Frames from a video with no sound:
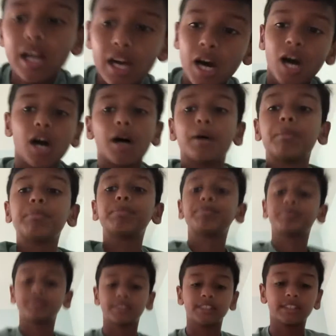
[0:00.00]

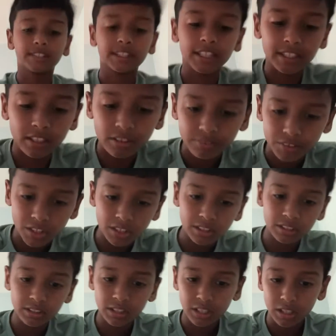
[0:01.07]
Um, second of
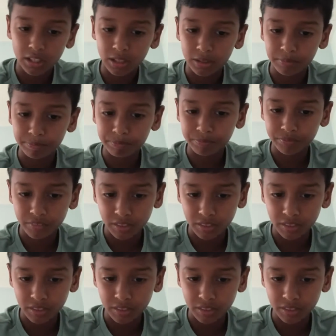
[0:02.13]
all, um,